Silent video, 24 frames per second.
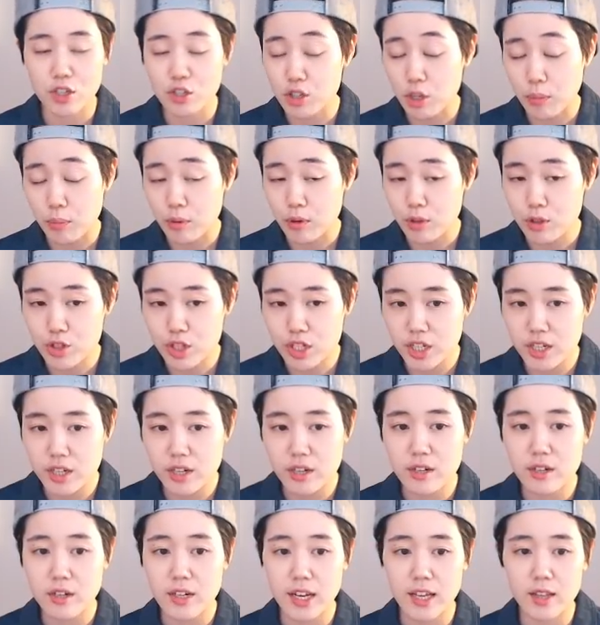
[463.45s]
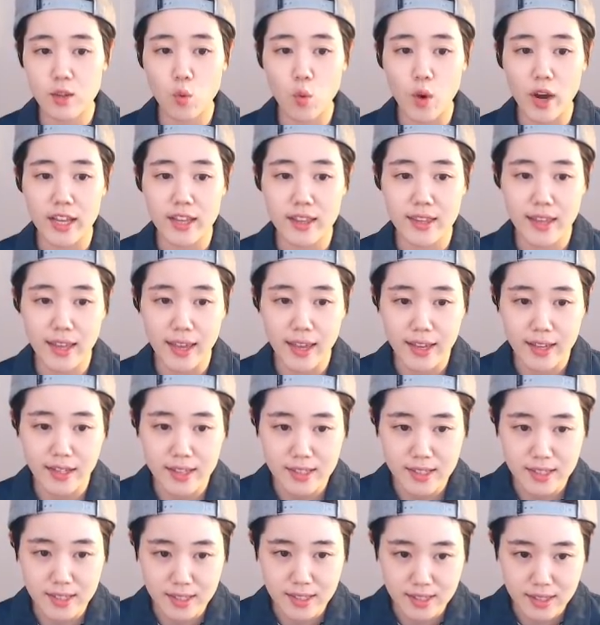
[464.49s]
approach here, and white
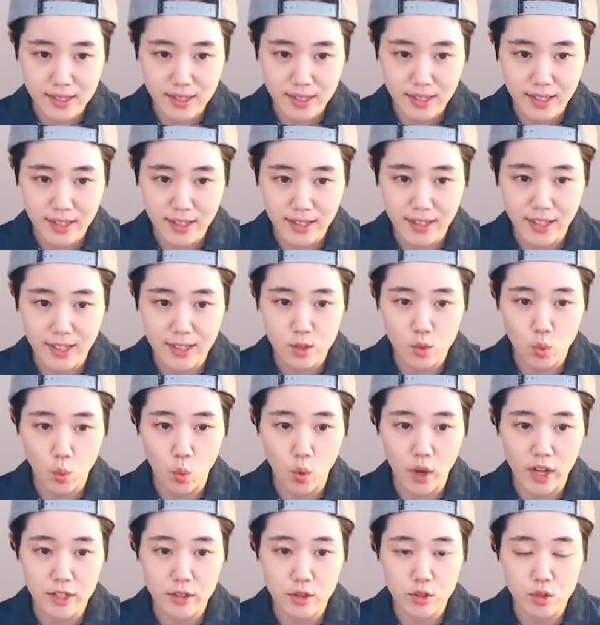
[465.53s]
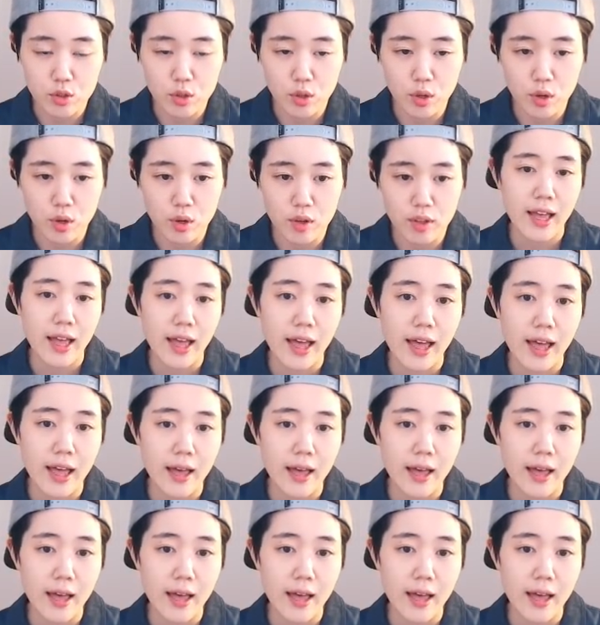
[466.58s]
takes this one stone,